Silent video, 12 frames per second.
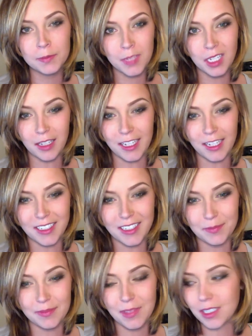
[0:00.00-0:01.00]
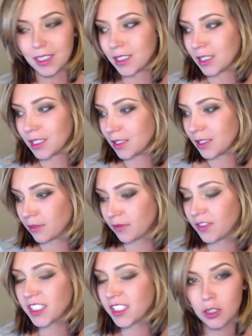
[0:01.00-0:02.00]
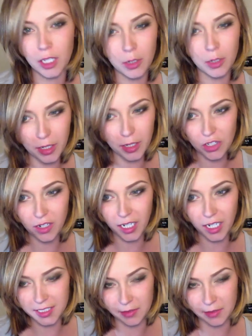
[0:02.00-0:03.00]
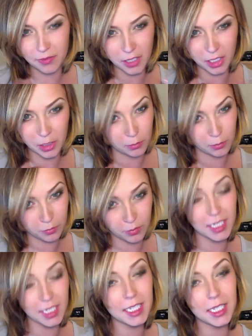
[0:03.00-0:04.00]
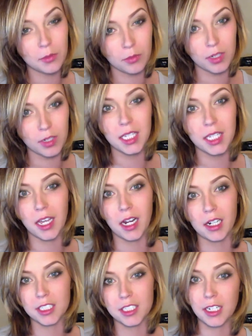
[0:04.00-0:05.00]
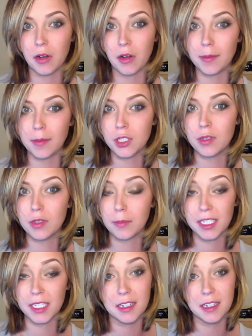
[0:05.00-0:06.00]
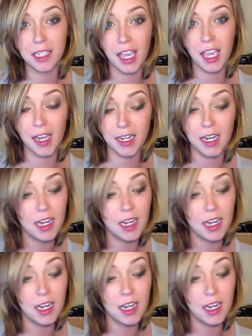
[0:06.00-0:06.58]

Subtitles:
like physical. I want you guys to feel like you're really, really there. So I'm doing the best I can.